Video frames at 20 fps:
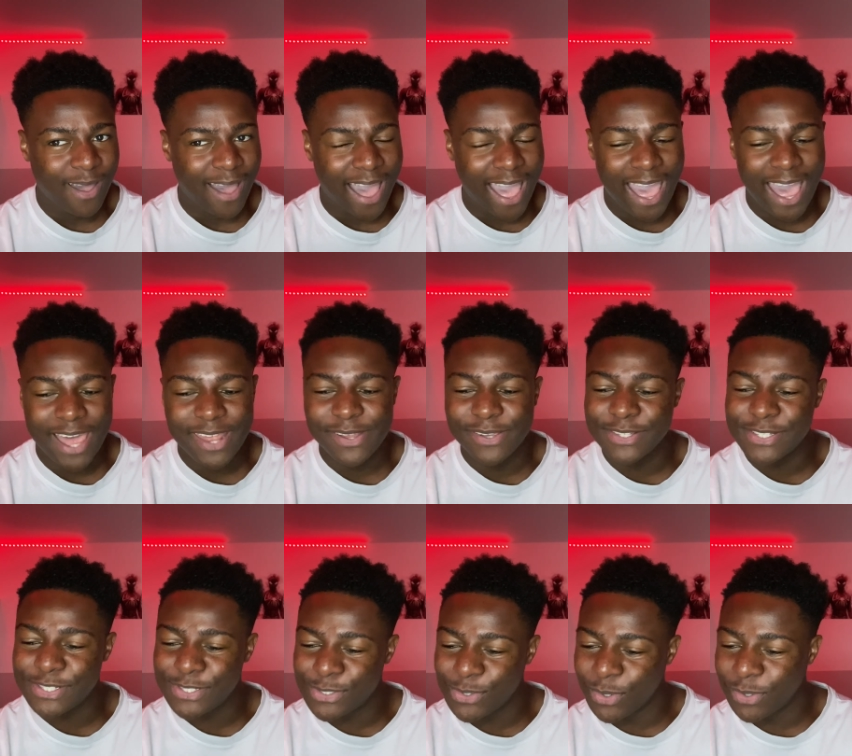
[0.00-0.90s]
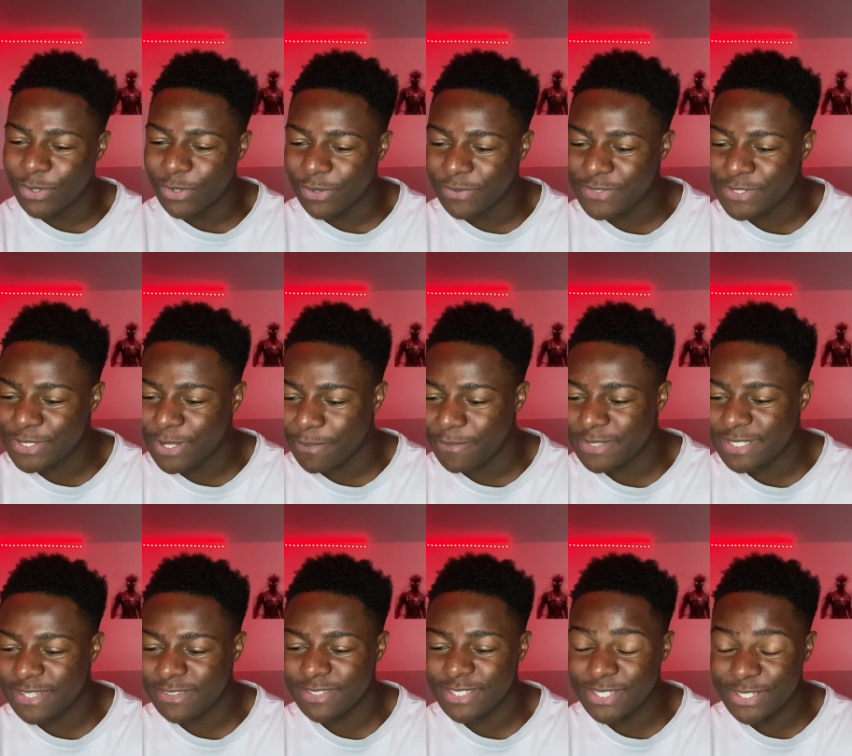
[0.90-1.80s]
I had a sawn off
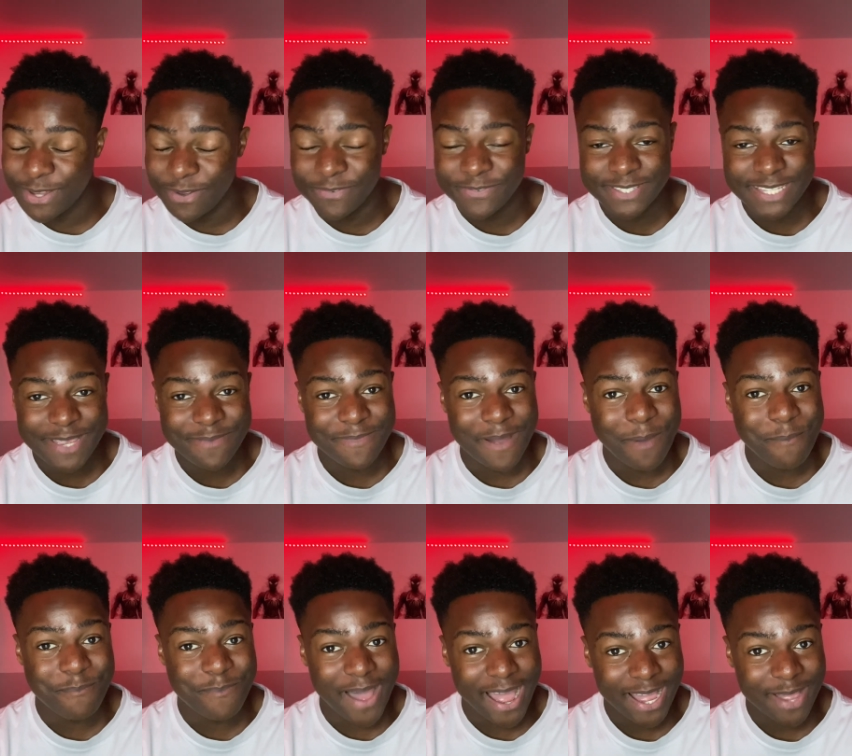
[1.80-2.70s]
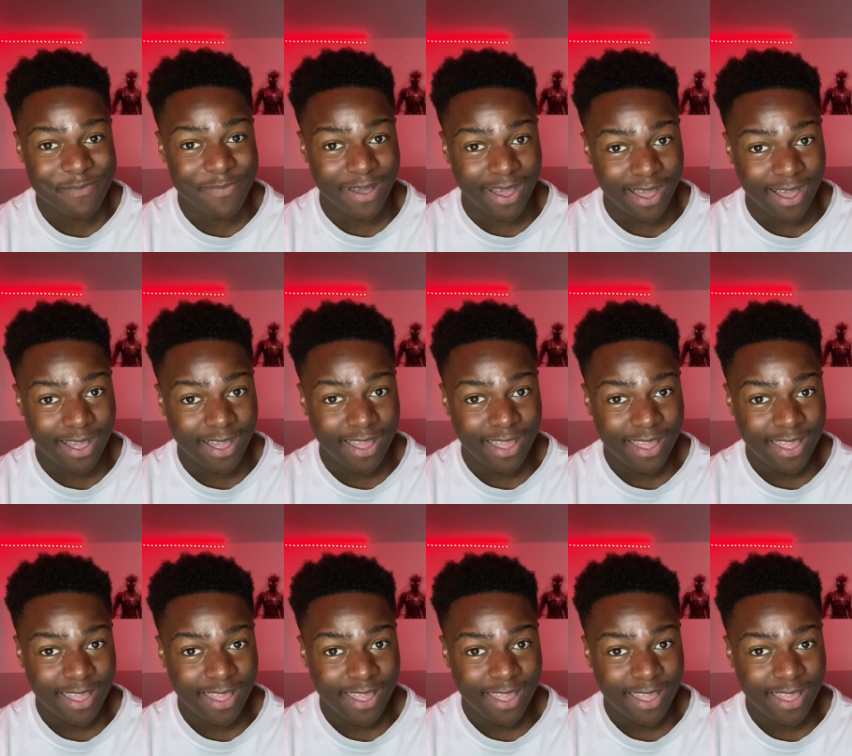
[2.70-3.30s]
stuffed in my backpack.